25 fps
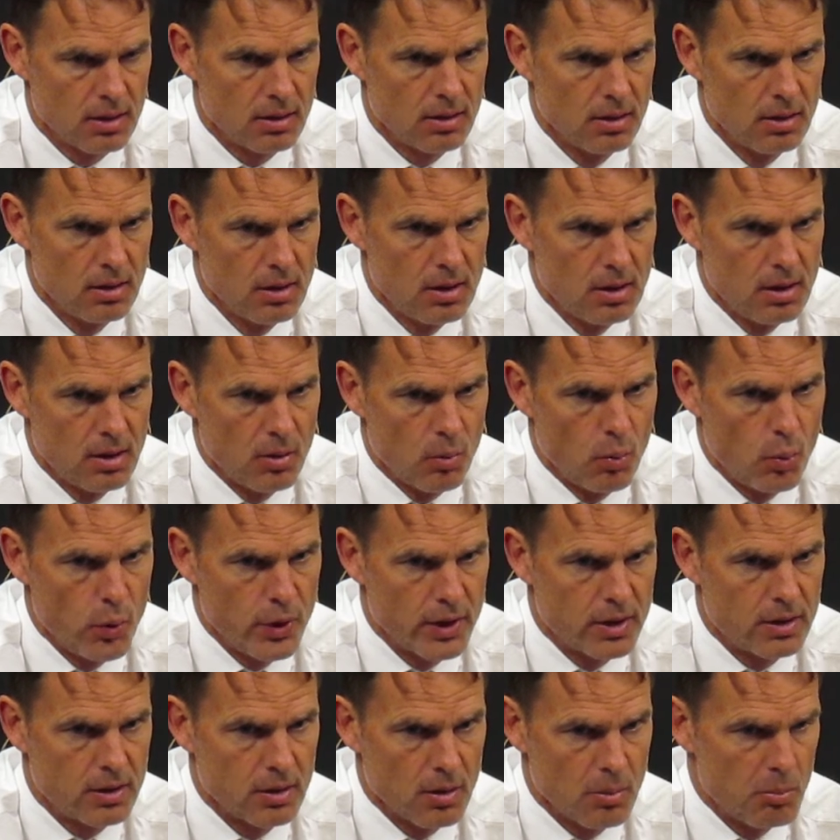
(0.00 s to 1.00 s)
and
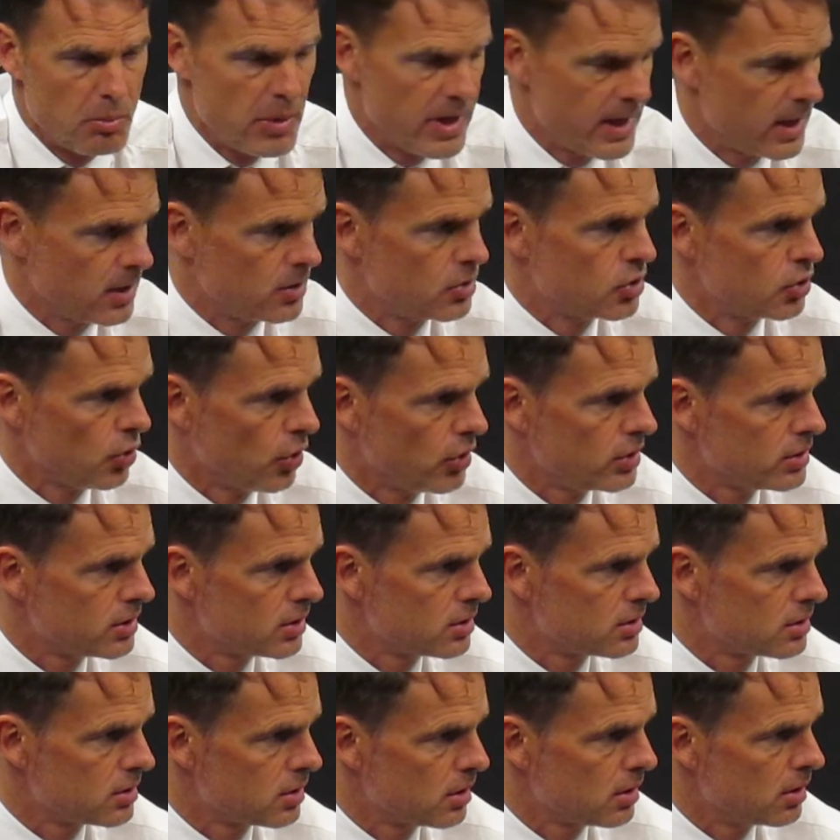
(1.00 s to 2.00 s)
with better
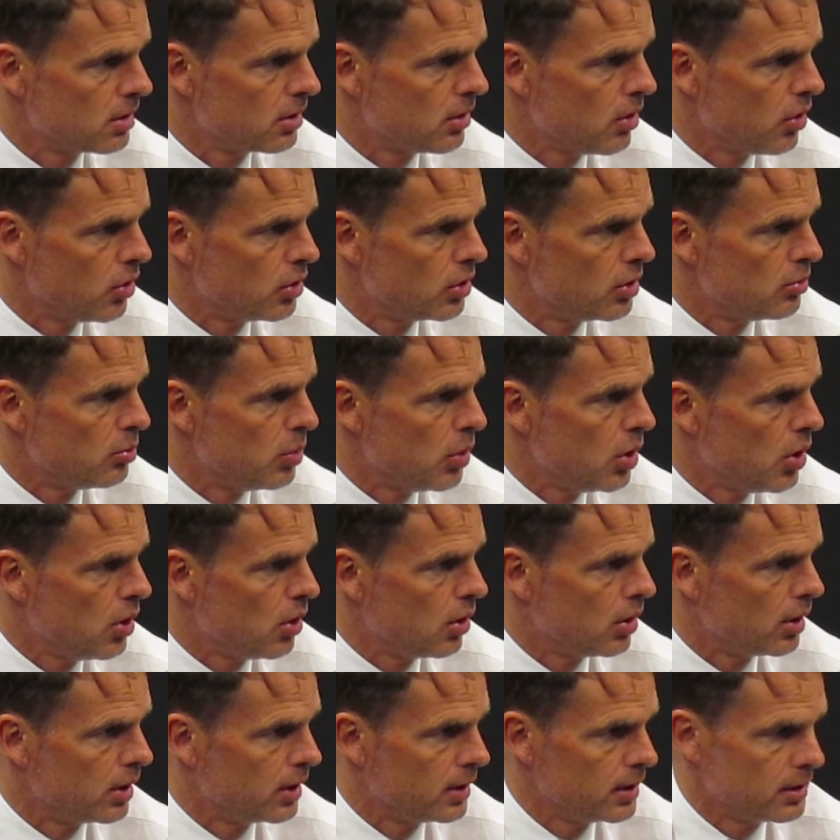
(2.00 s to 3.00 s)
choices on the
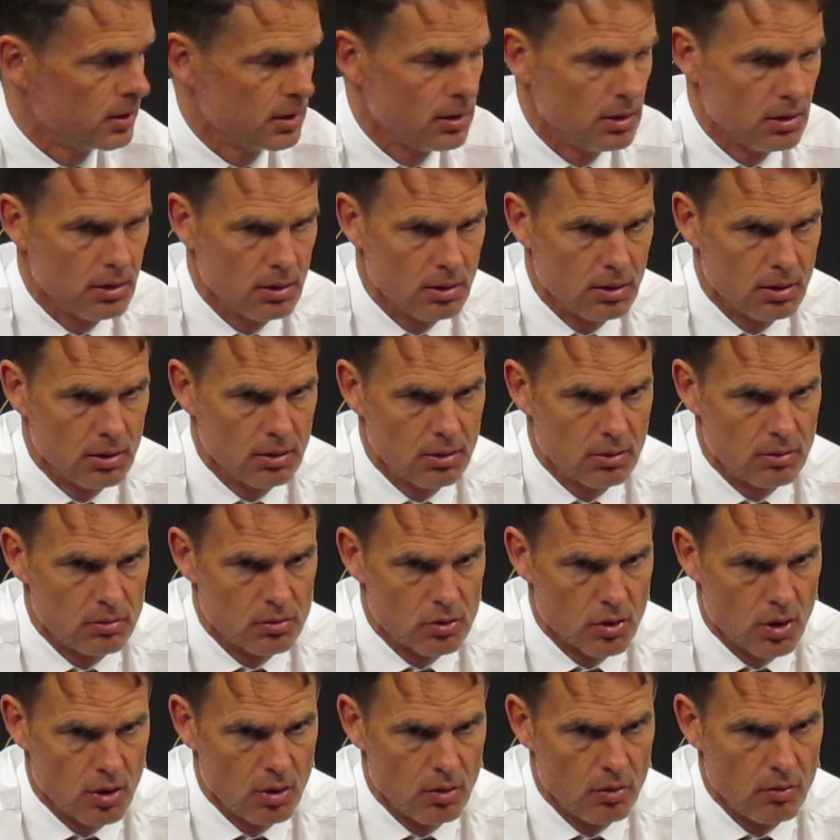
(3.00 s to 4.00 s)
ball. And
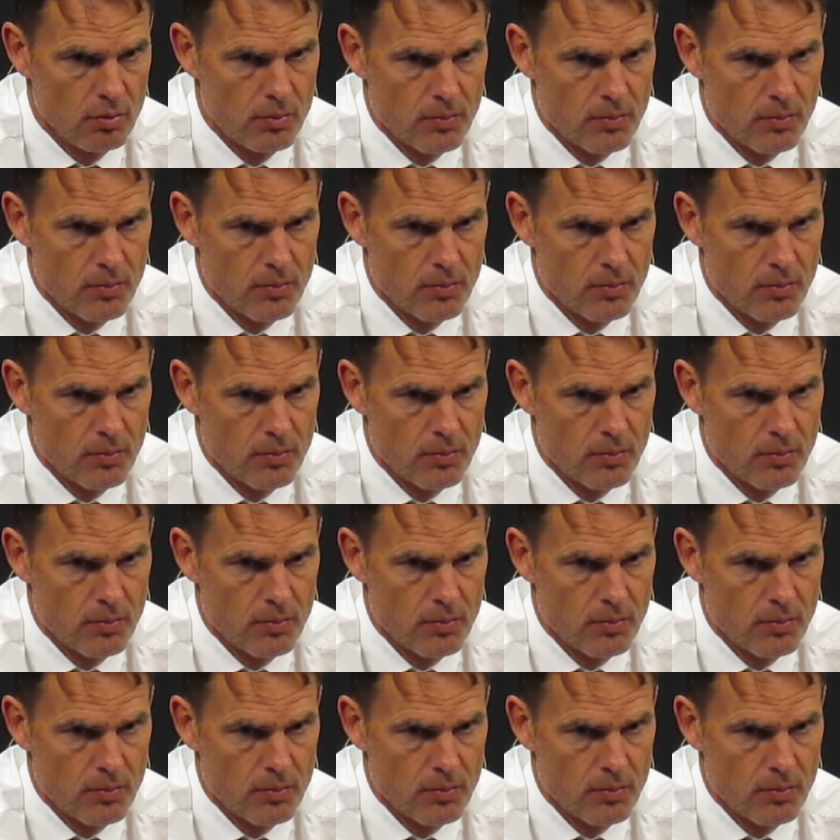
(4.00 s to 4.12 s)
so,